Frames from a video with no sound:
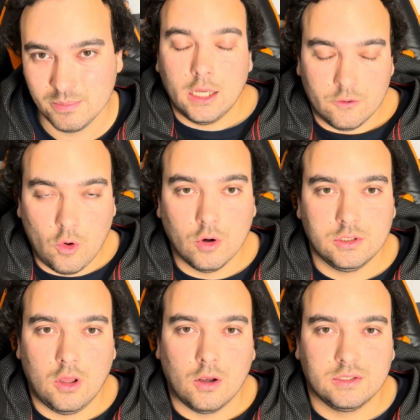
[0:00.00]
And of course,
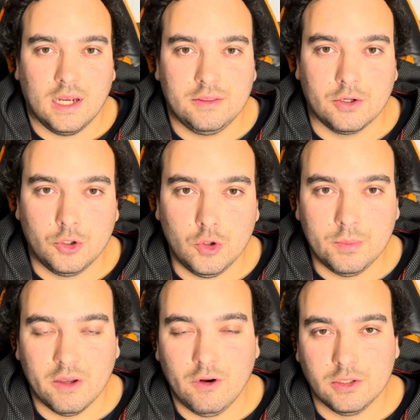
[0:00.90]
alongside the coupe,
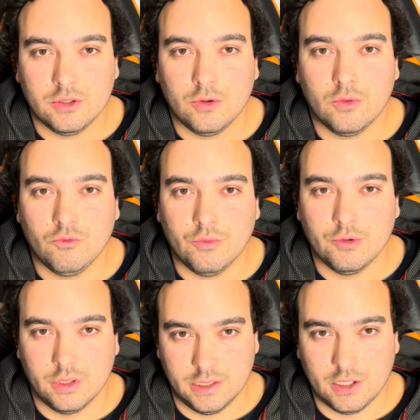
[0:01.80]
they've also
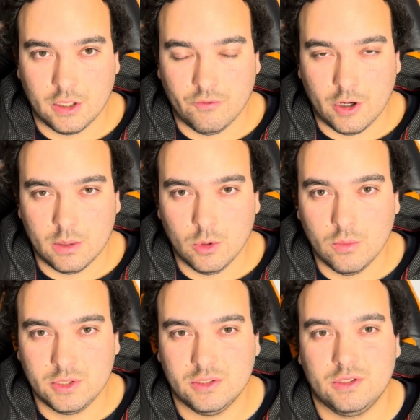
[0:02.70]
released the convertible,
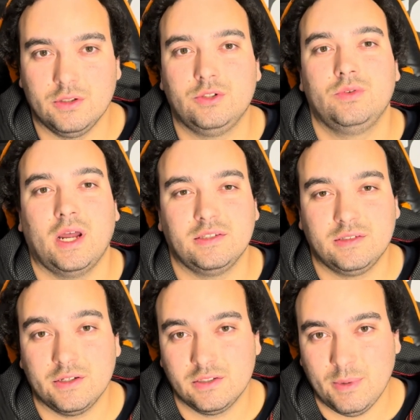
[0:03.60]
which is the
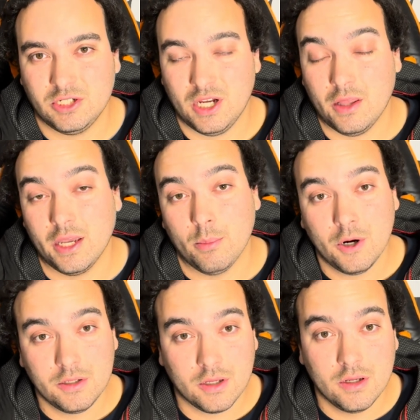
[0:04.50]
296 Speciale
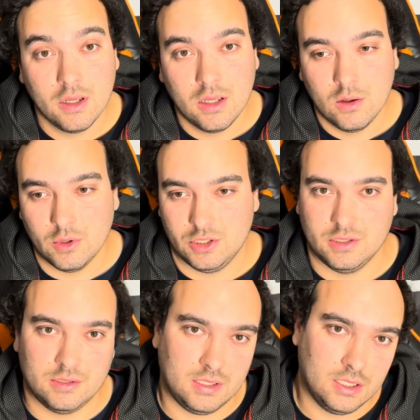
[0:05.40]
Aperta, which
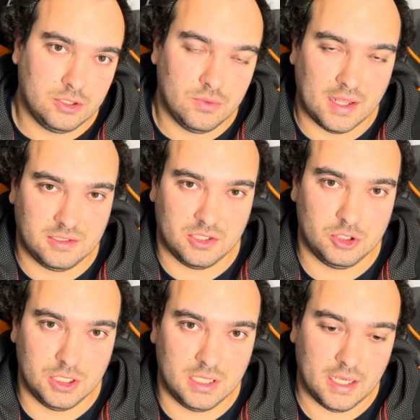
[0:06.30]
is the 296
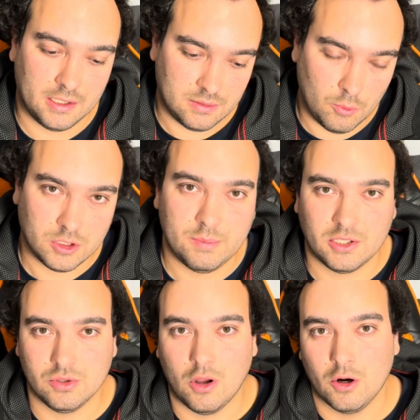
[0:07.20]
GTS more
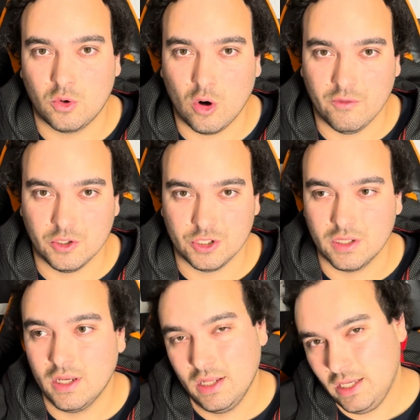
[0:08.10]
special hardcore version.
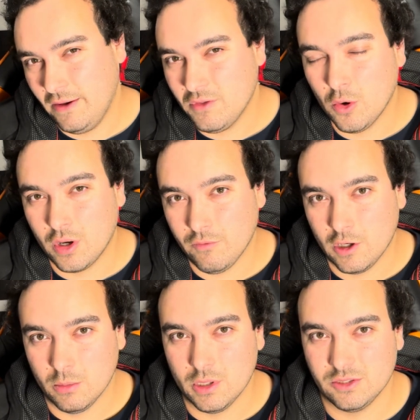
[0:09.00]
Even though
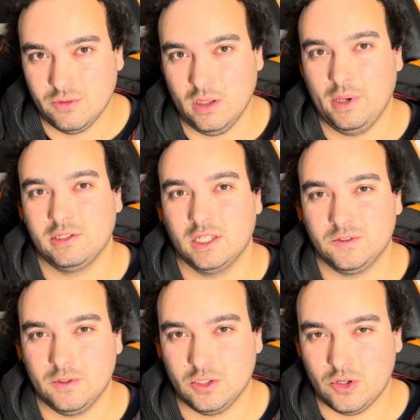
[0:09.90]
convertible doesn't really make sense
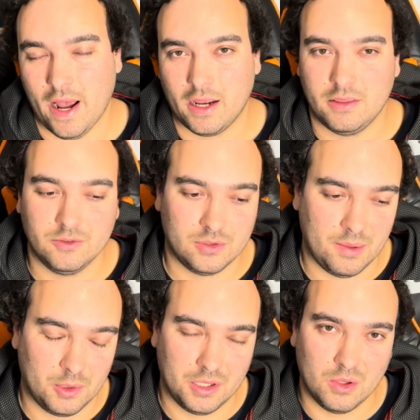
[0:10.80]
for the track, these are
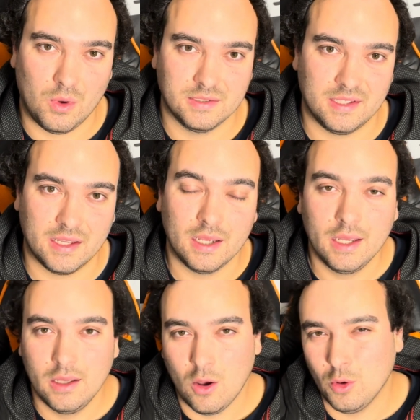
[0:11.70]
typically the ones that
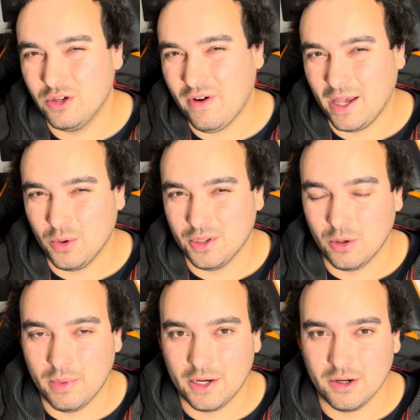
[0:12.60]
hold their value a little
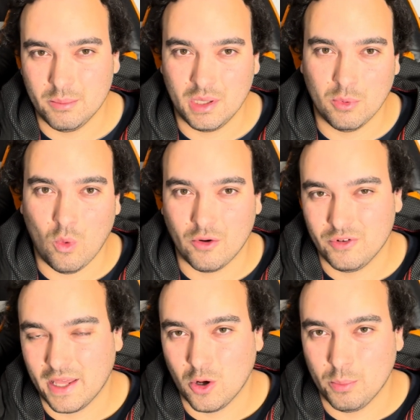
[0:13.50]
better and people want for
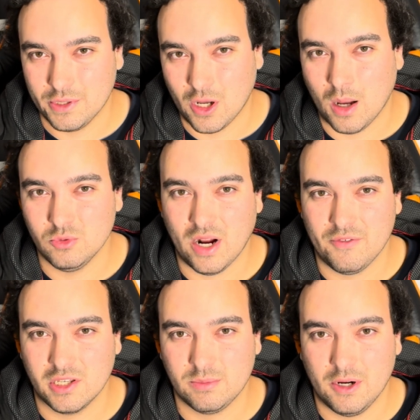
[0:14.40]
that open top driving
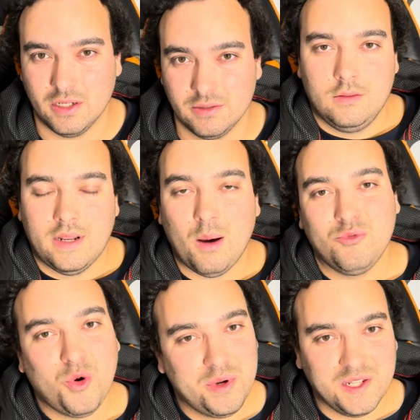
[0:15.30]
experience. Now,
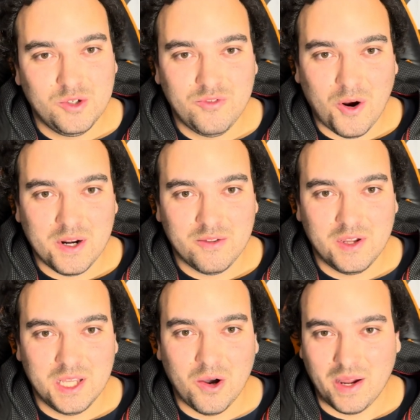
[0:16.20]
before we get too far into the
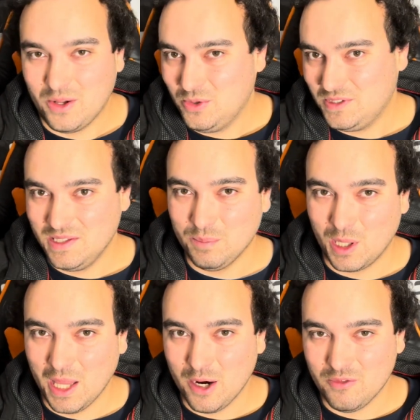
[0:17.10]
video, I know you see the
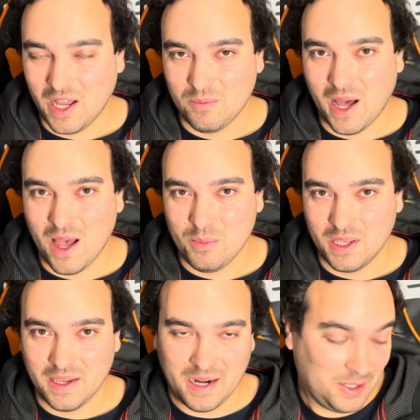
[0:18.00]
McLaren flag behind
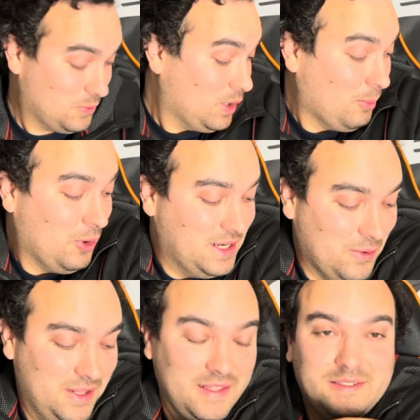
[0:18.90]
me, and I do want to point out
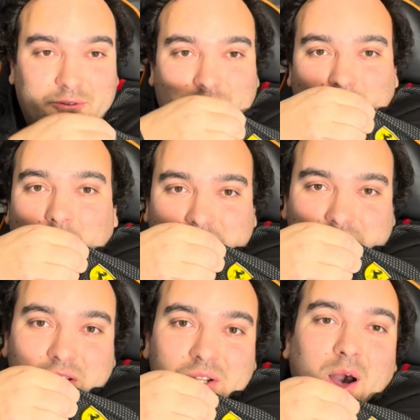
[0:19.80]
this Ferrari
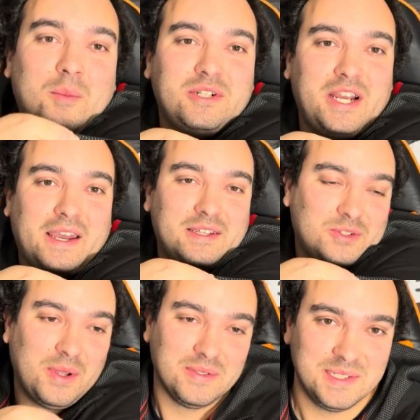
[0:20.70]
shield on my jacket
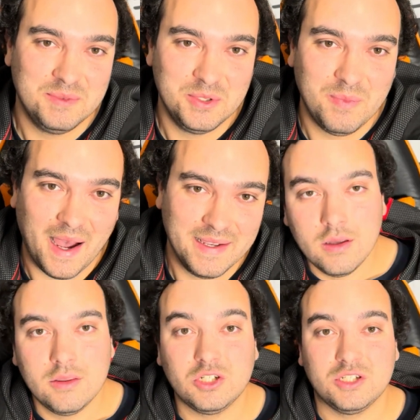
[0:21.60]
so I don't seem too biased.
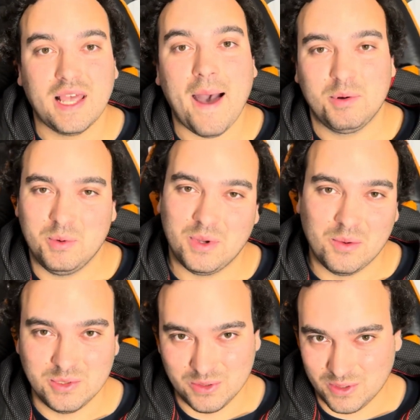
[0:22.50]
This just happened to me when I
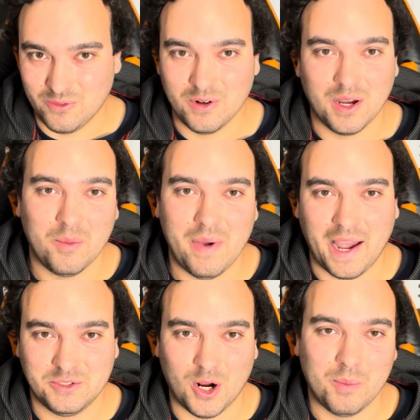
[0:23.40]
was using for a
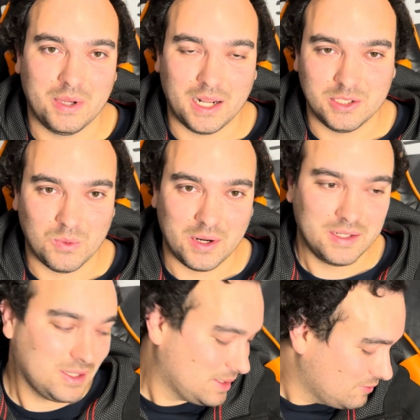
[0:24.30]
backdrop, and I just wanted
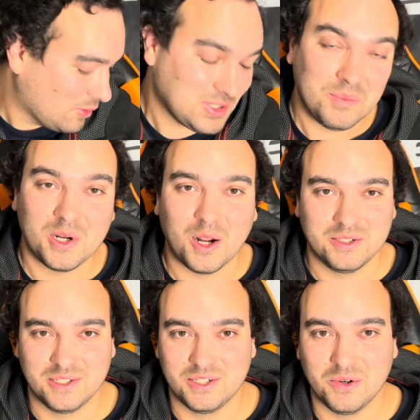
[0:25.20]
to throw something on just
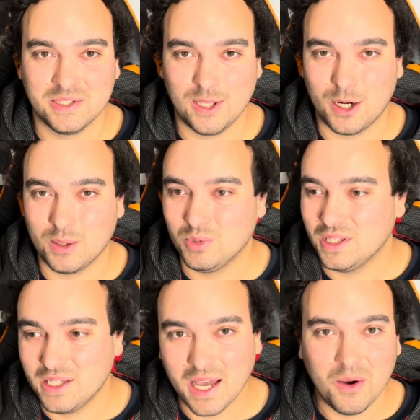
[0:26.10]
to show it's not a
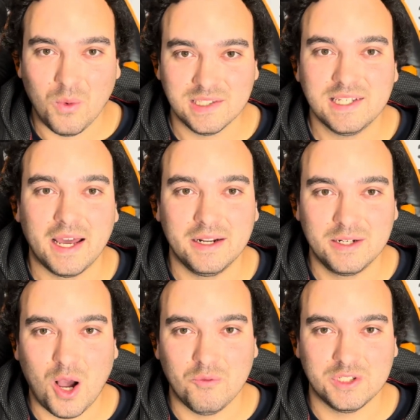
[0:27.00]
completely one-sided
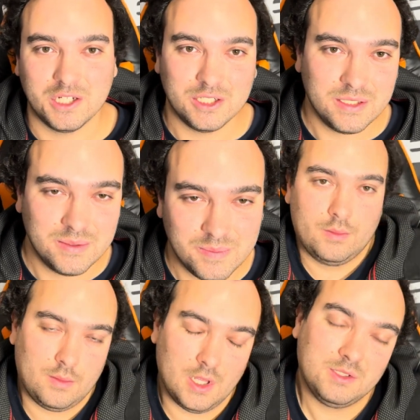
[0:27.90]
conversation,
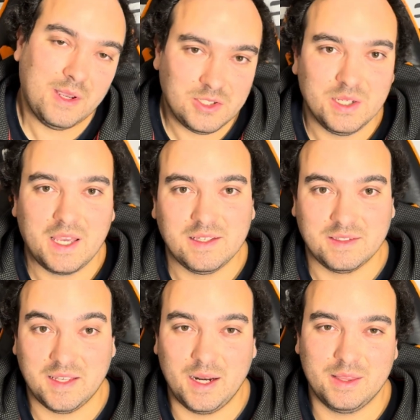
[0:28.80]
especially in case I
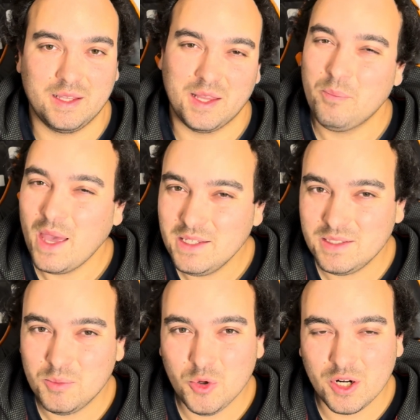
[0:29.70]
say anything that may
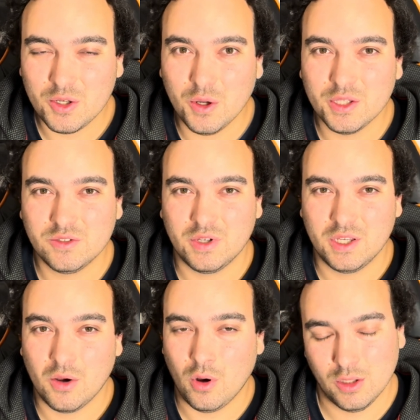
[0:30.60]
seem critical in this
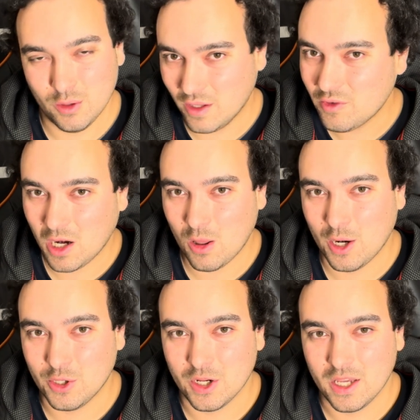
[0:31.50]
video, although they've done a lot
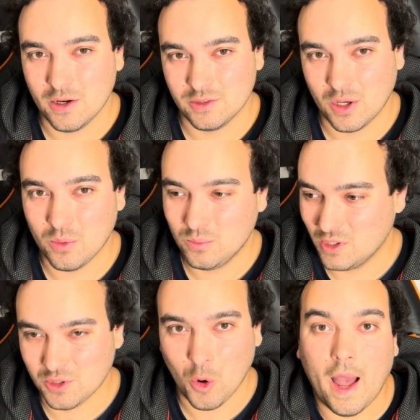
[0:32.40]
of good here, so
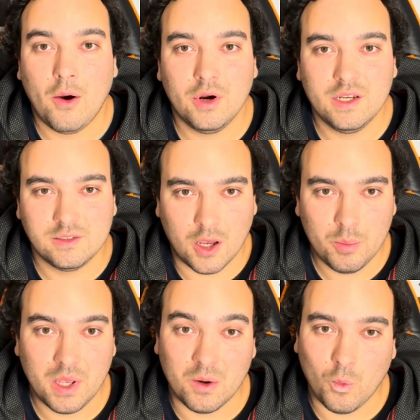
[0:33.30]
there's hope. Power is up
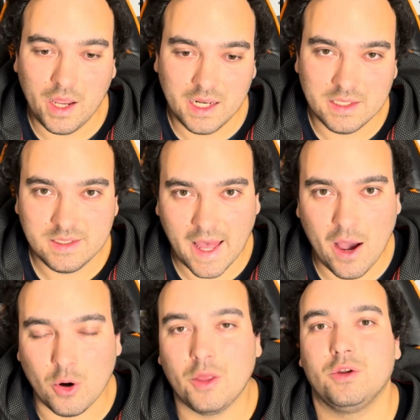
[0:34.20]
and weight is
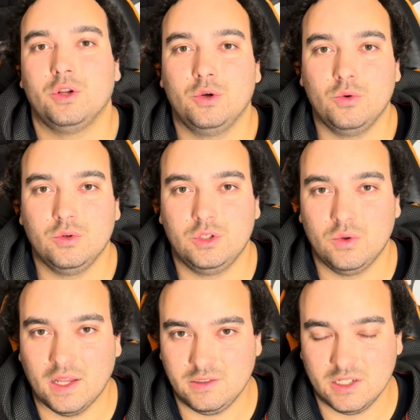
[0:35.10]
down on the new
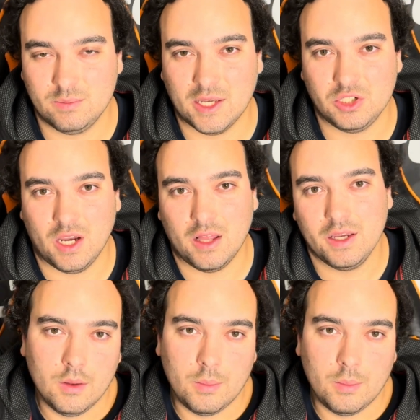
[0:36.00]
296 Speciale.